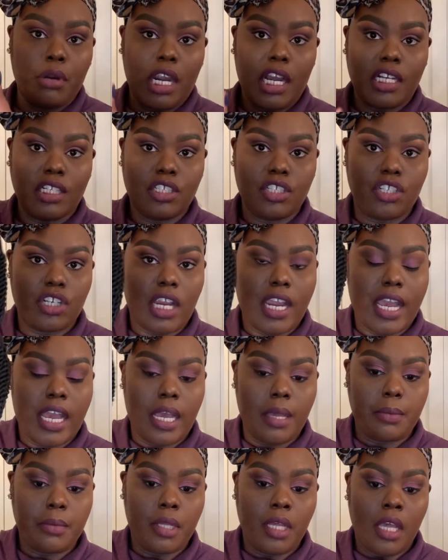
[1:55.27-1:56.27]

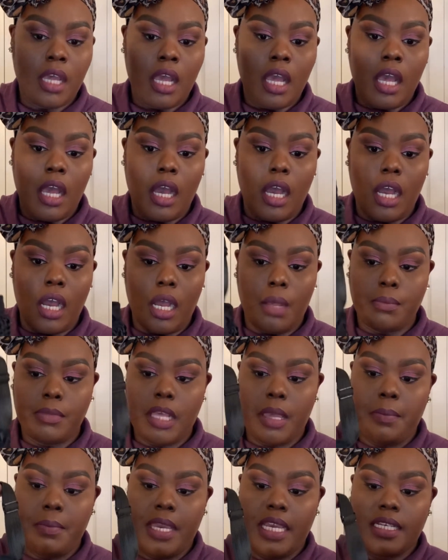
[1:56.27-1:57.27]
strap
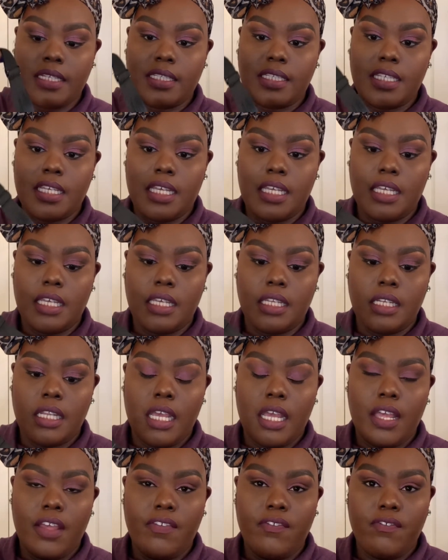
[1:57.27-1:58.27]
that makes it
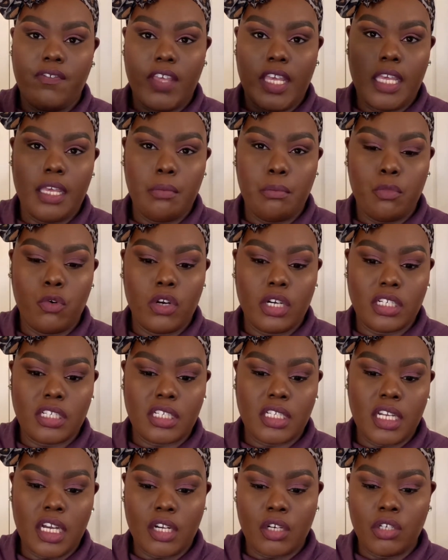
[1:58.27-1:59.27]
fit more
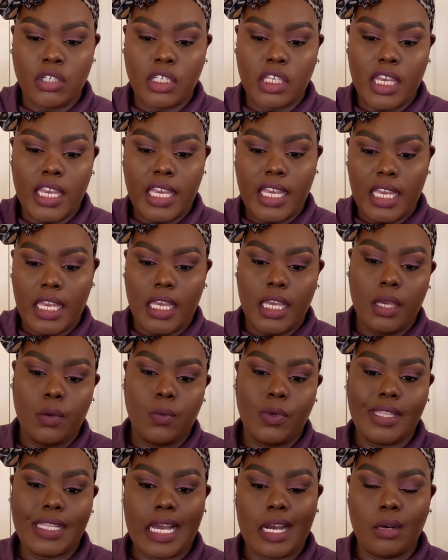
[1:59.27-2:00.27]
snug on your head
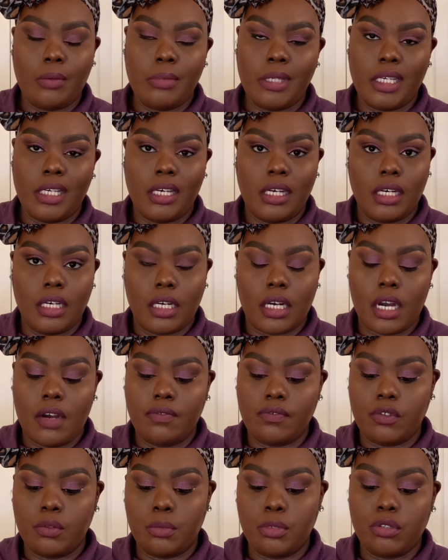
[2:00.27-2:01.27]
without being
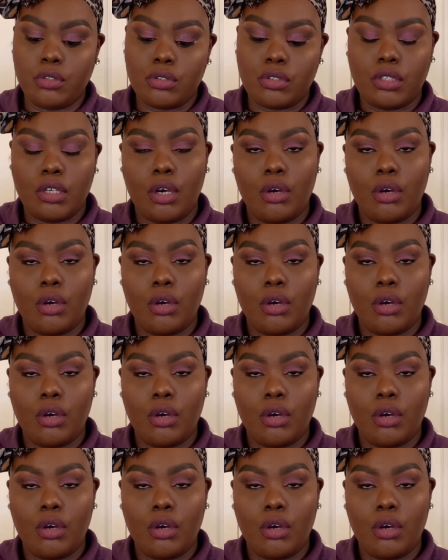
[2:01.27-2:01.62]
uncomfortable. So